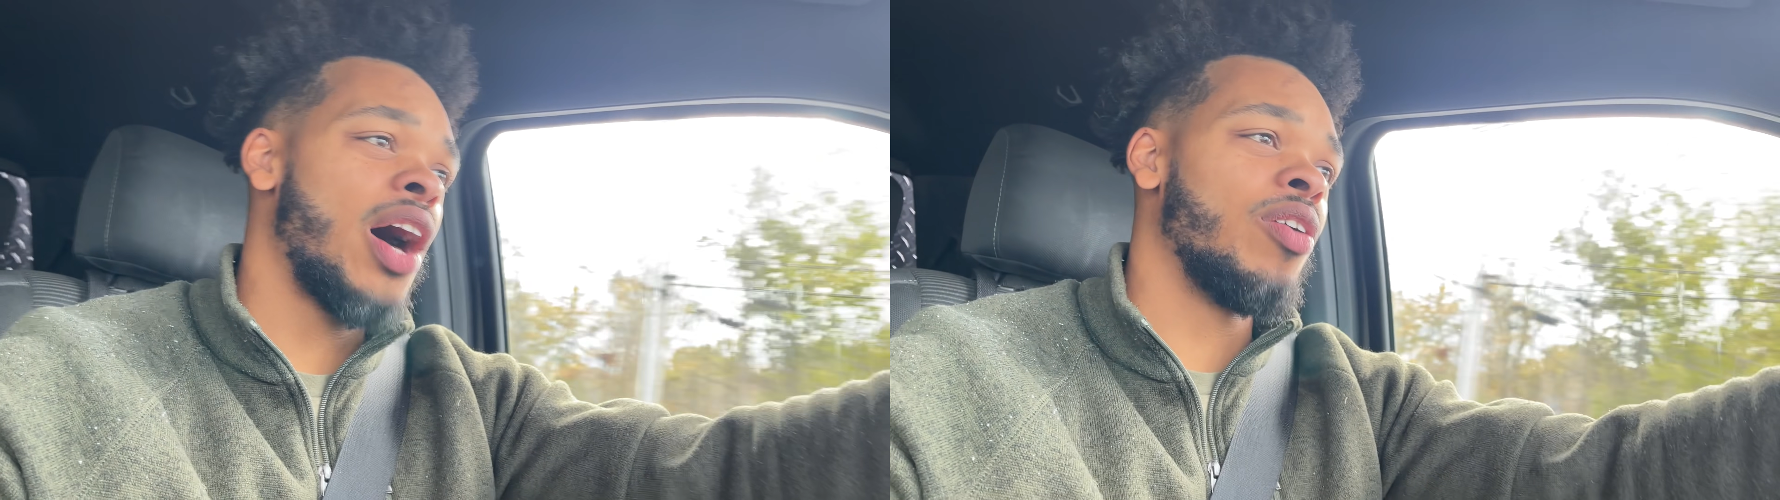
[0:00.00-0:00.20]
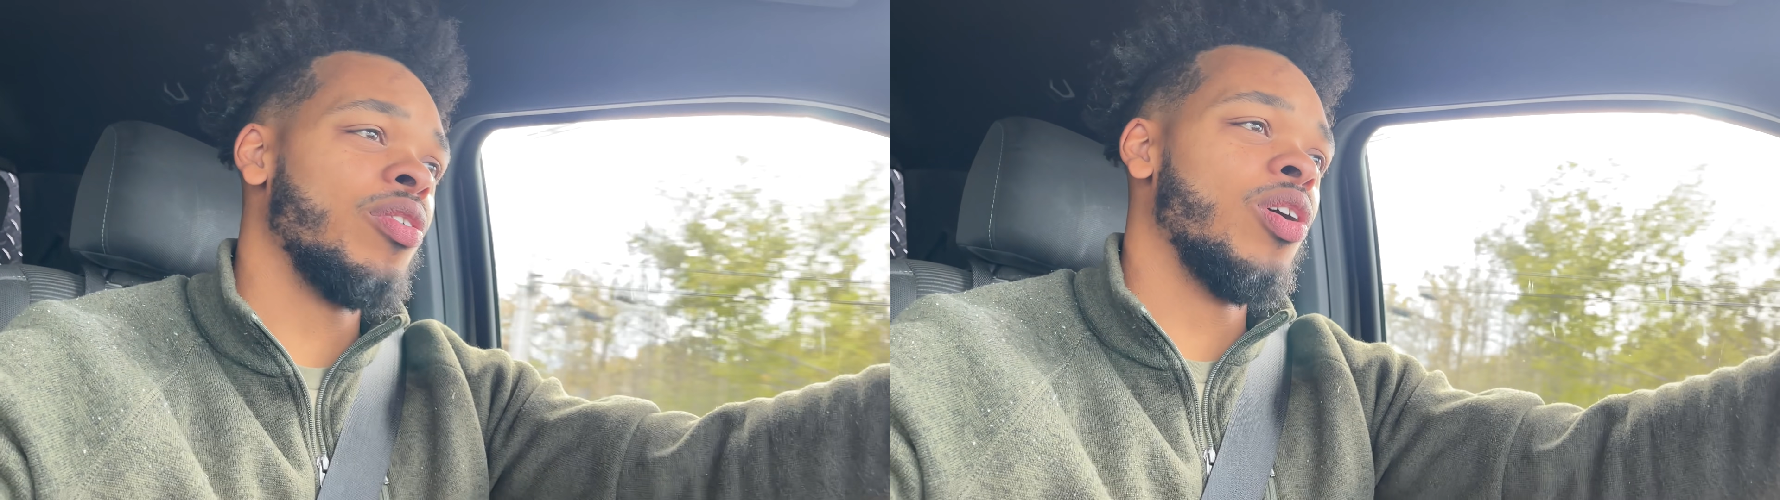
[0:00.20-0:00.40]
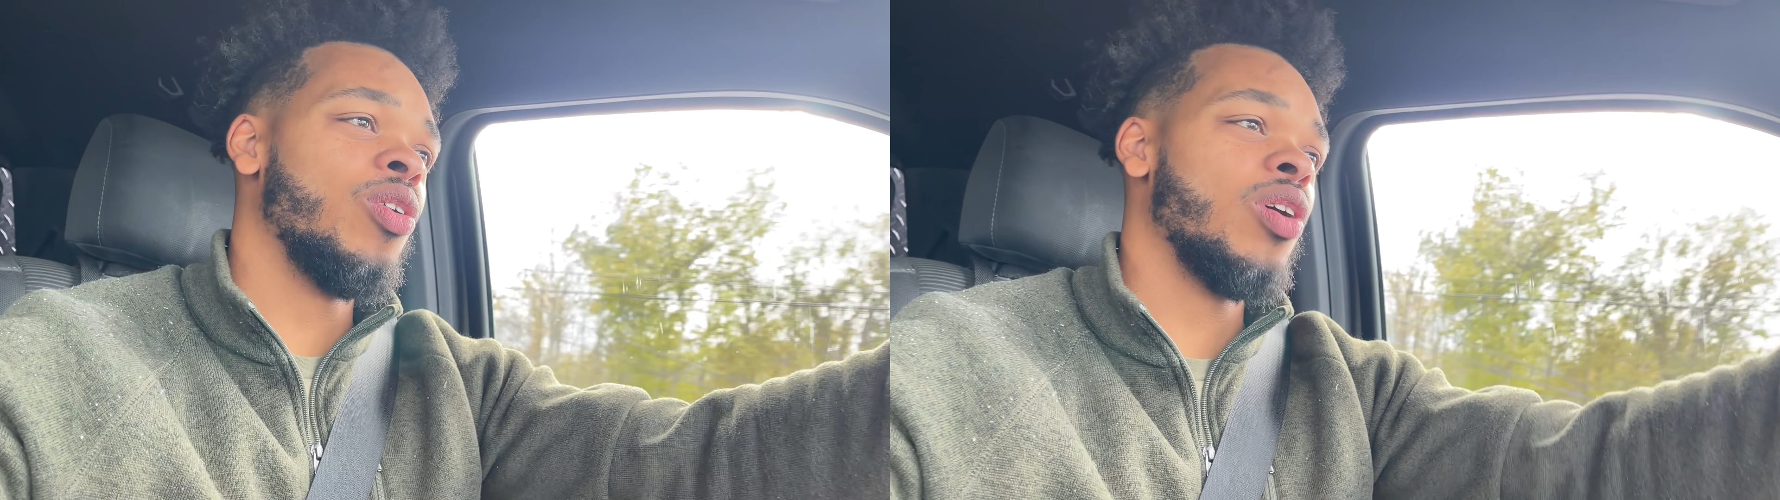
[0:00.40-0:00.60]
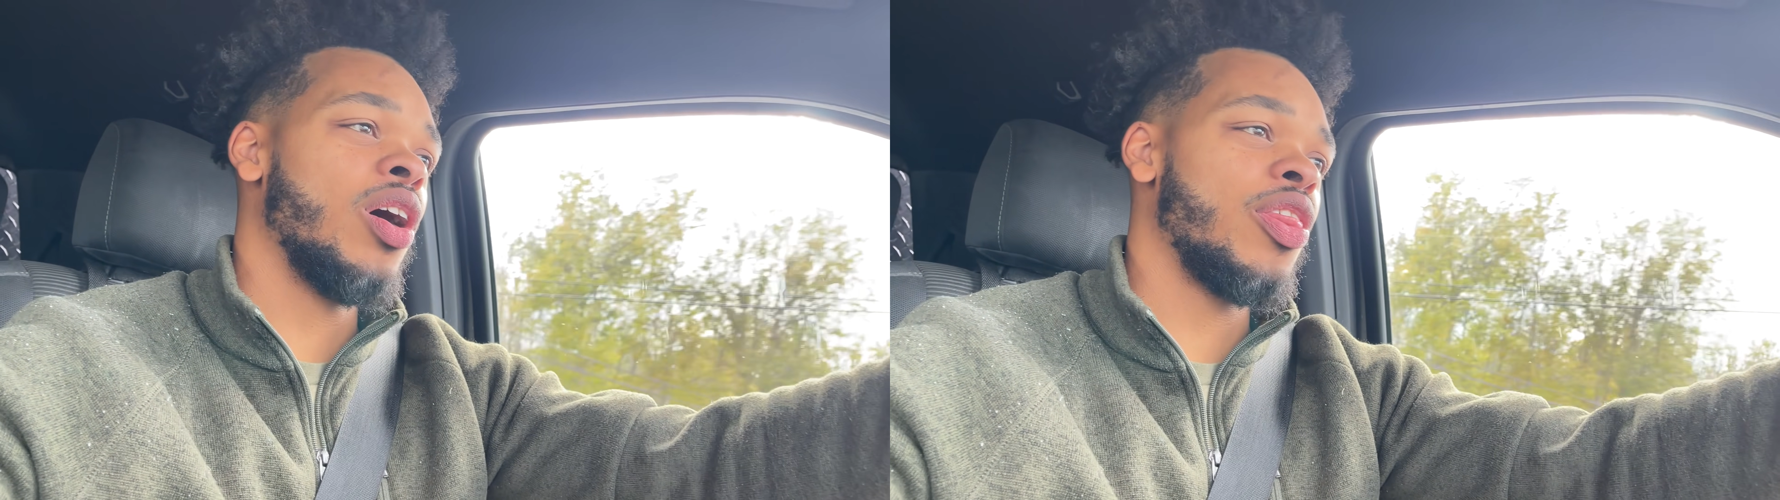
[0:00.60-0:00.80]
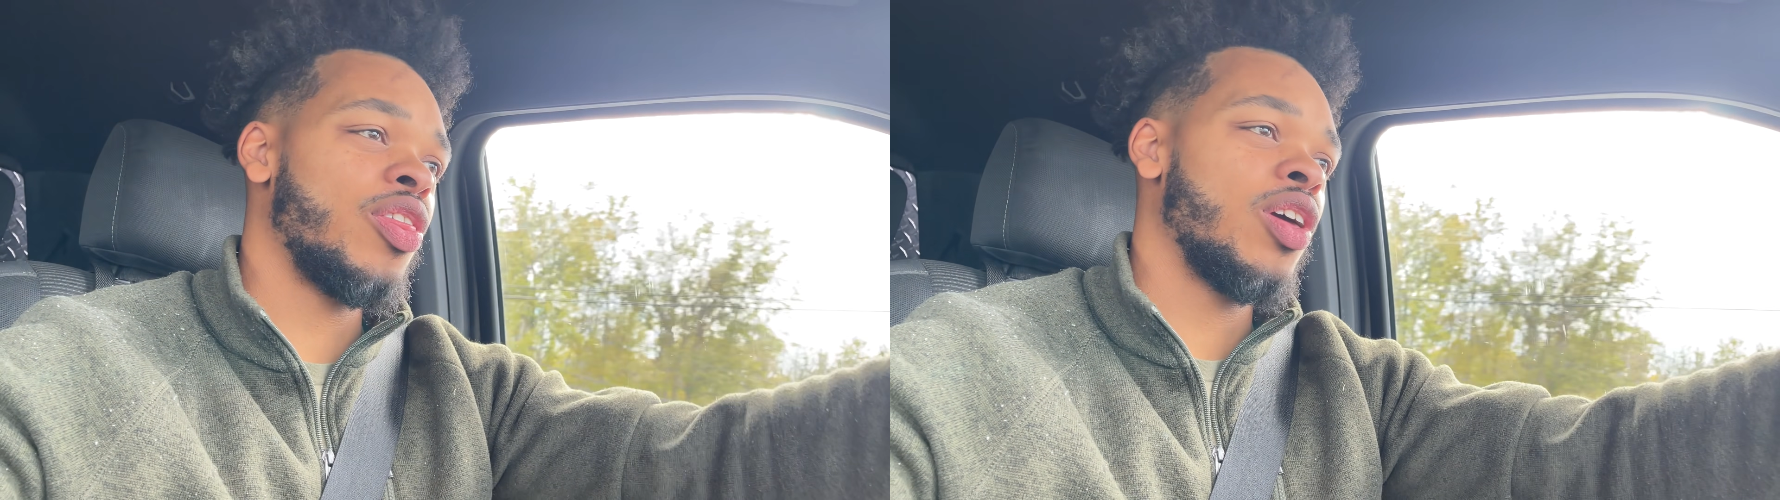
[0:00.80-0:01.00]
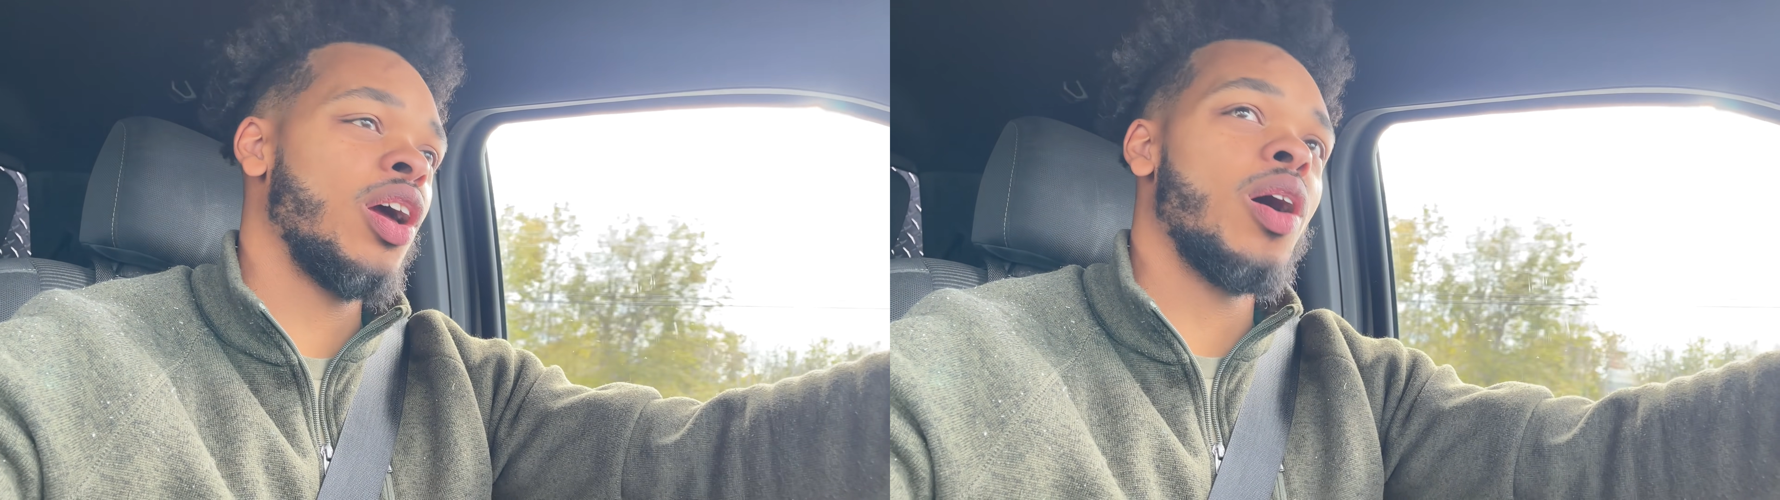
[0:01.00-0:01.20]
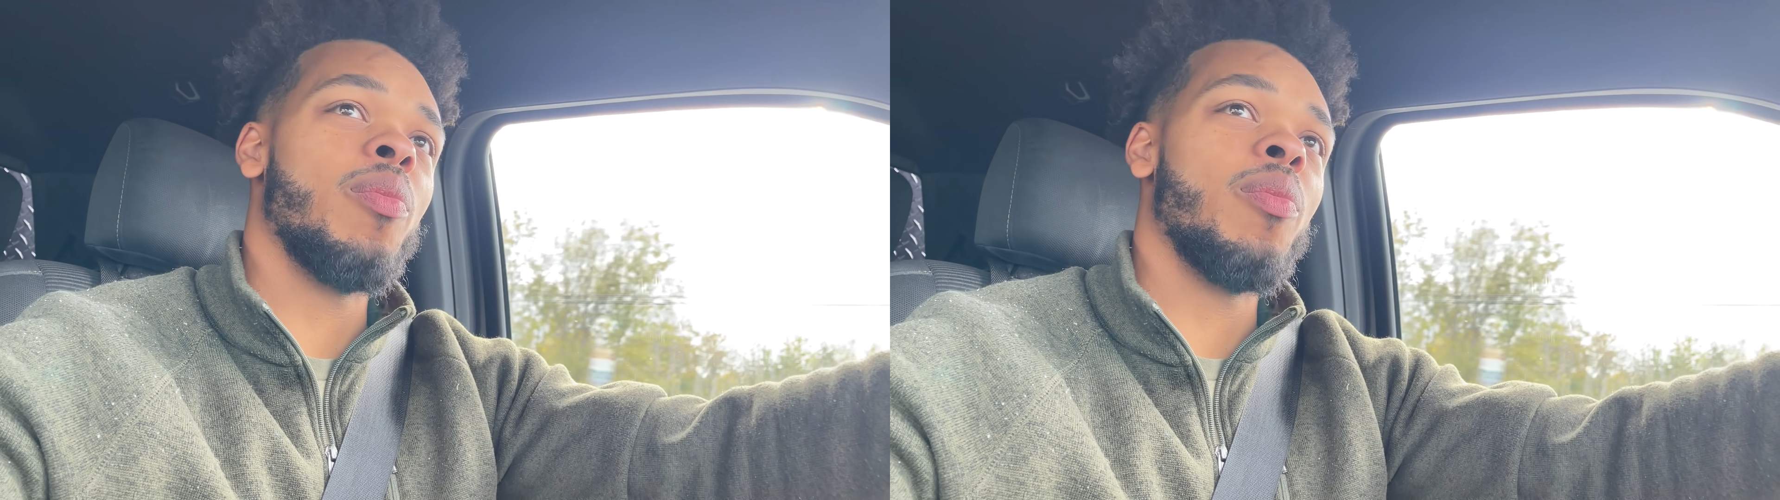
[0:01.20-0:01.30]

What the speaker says: I don't know a thing